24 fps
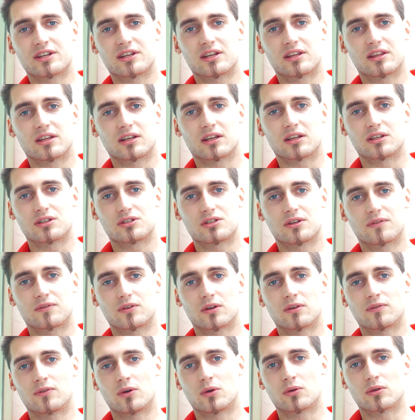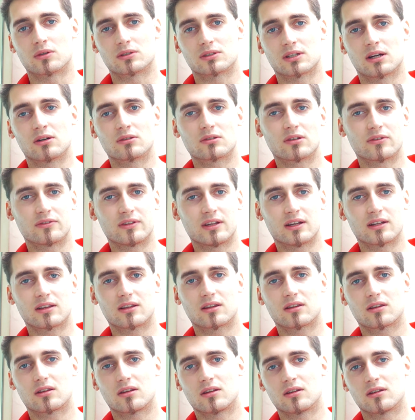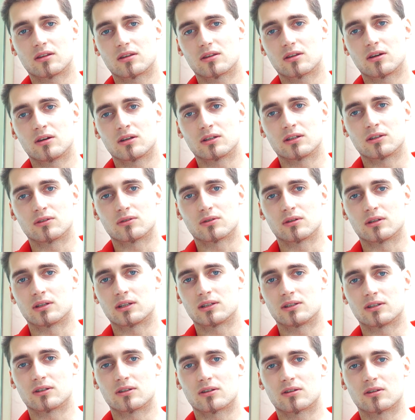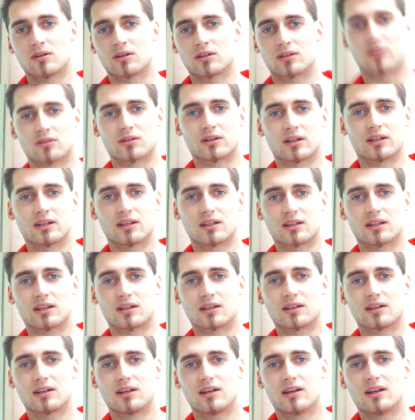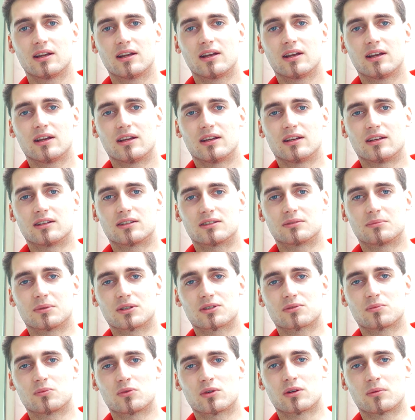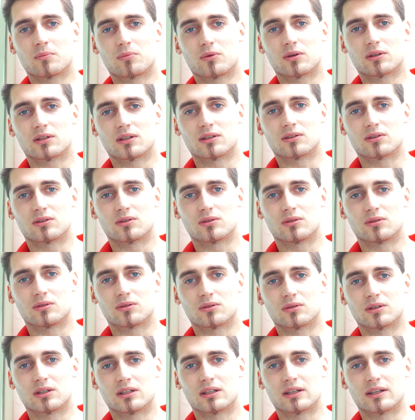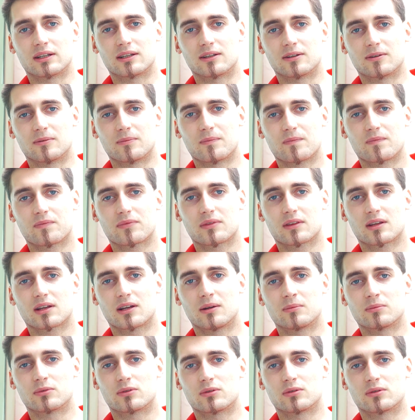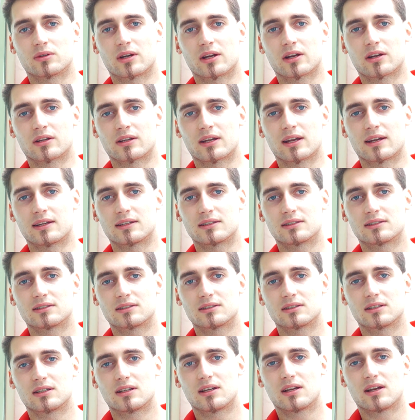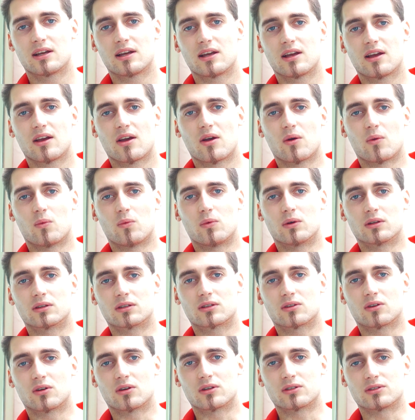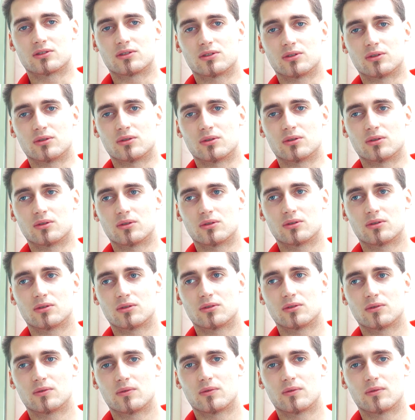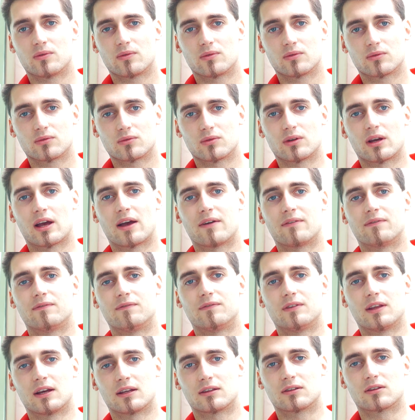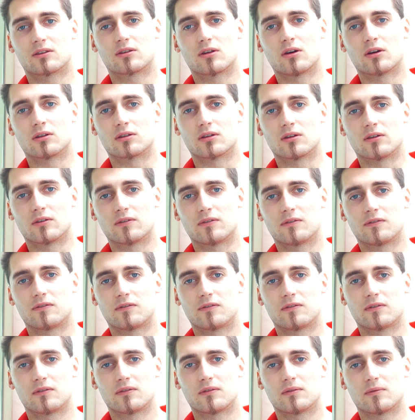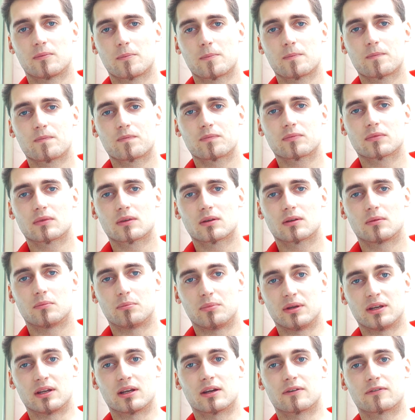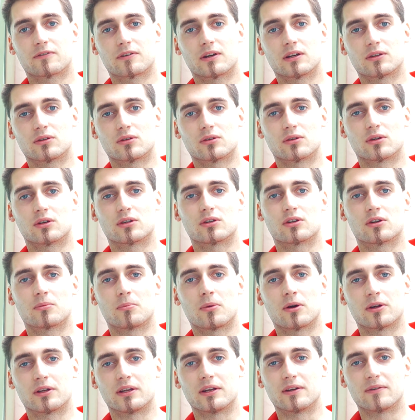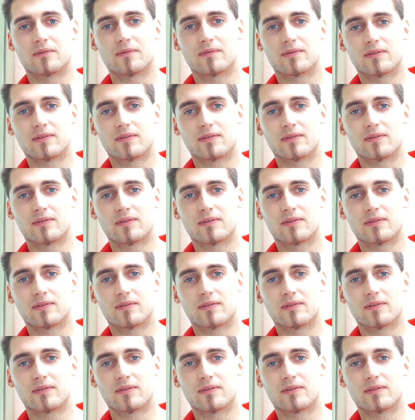anything and shift your focus out of that thought into another thought or anything, it's much more important to really come to recognize what caused you to have that thought of being afraid to hurt your body.